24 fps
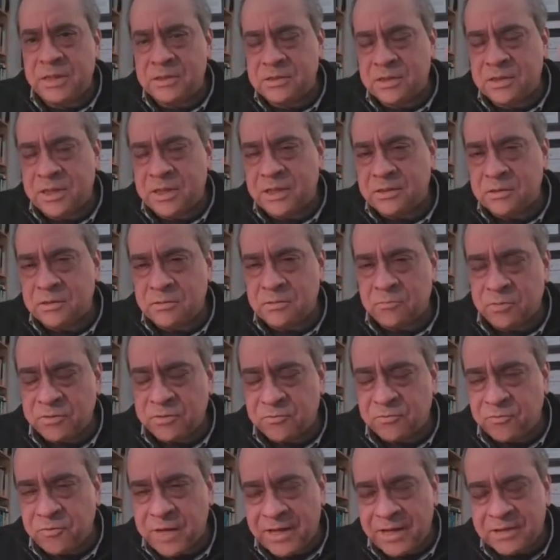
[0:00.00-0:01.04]
that can
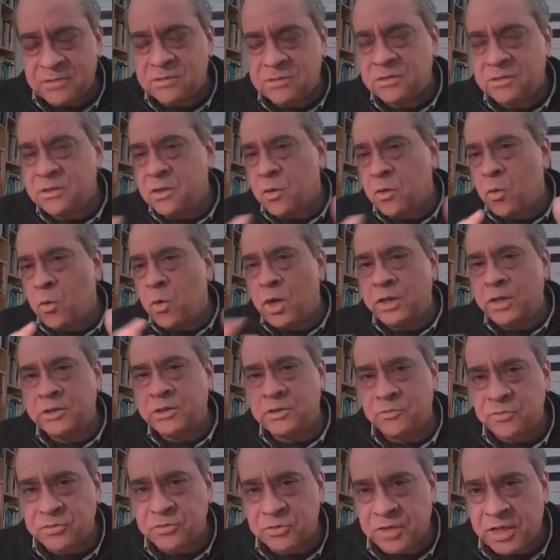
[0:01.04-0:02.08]
reflect
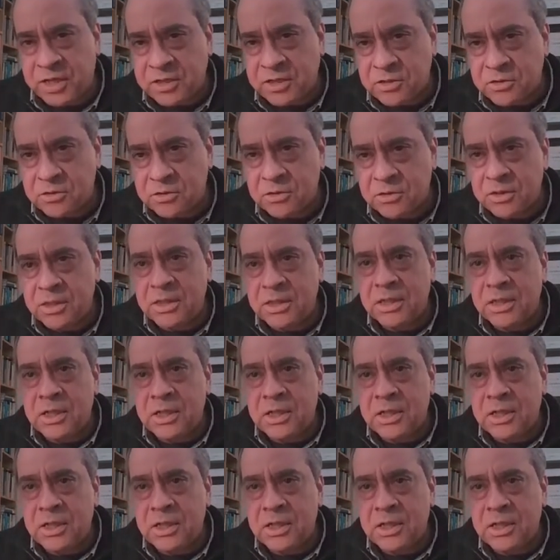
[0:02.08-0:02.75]
quality of education.